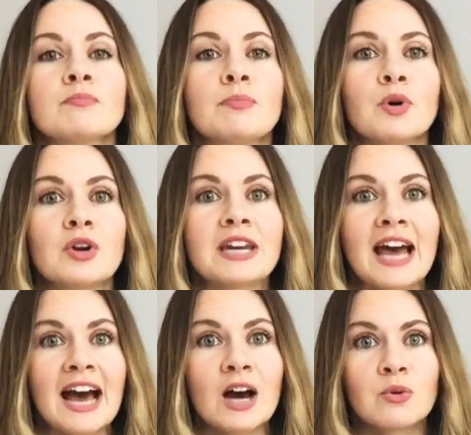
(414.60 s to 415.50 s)
But
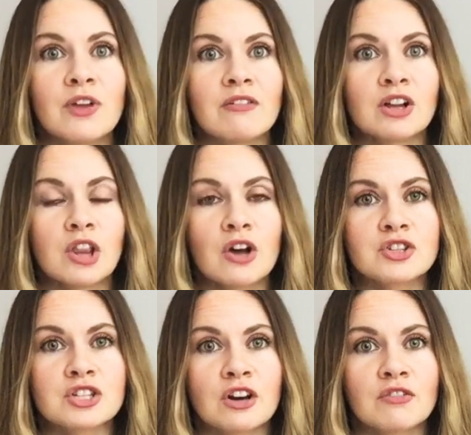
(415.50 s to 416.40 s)
now there are
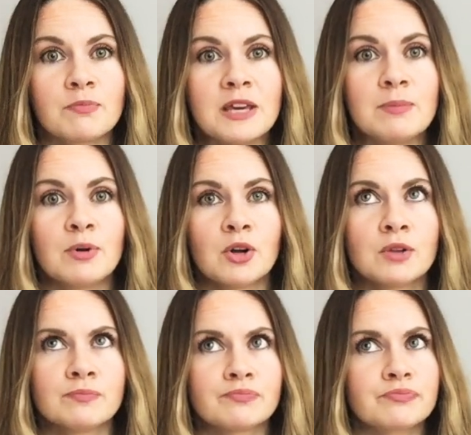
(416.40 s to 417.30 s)
lots of
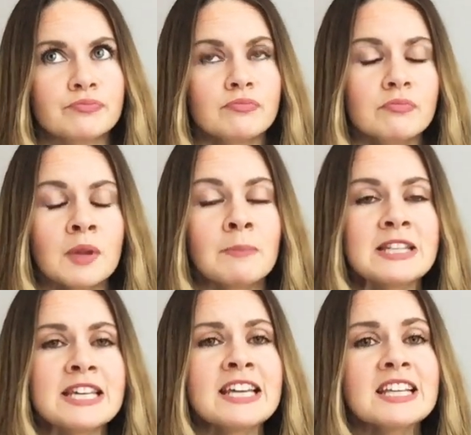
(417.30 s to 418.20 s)
people,
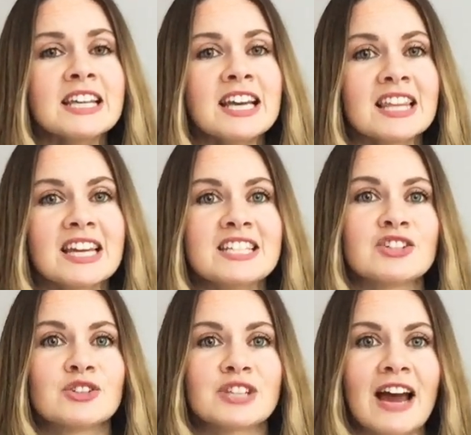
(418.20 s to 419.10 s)
particularly a lady
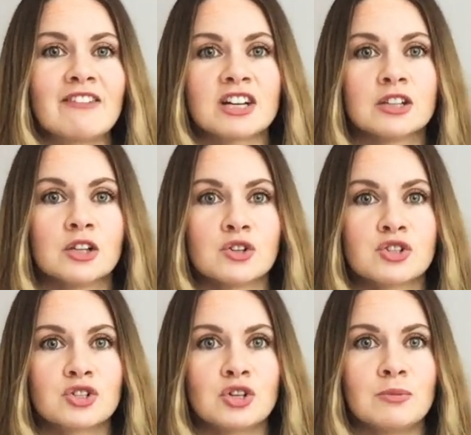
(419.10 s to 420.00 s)
called Erica
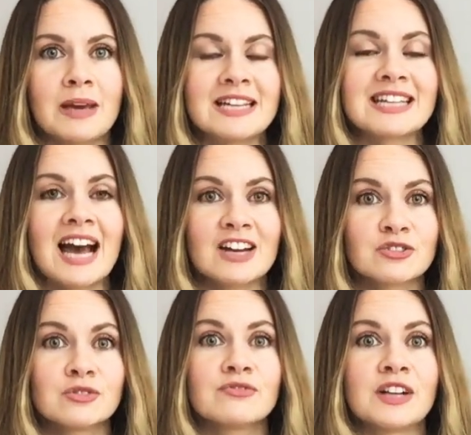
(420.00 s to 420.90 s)
Lust who makes adult